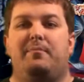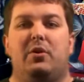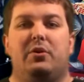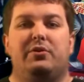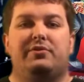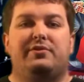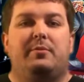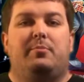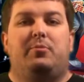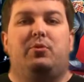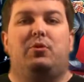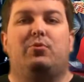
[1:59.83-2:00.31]

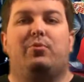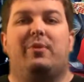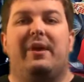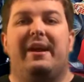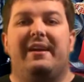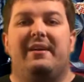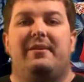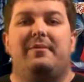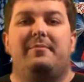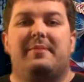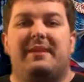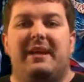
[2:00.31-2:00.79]
multiple
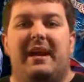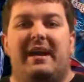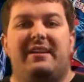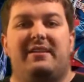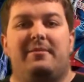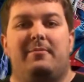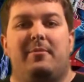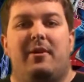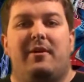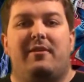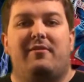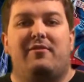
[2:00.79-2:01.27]
realm kind
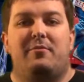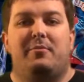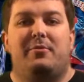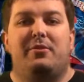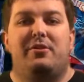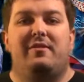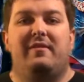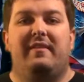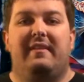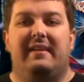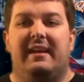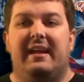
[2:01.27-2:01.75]
of Marvel
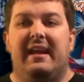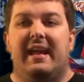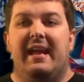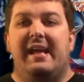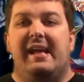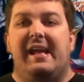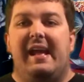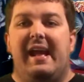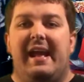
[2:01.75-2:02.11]
movie.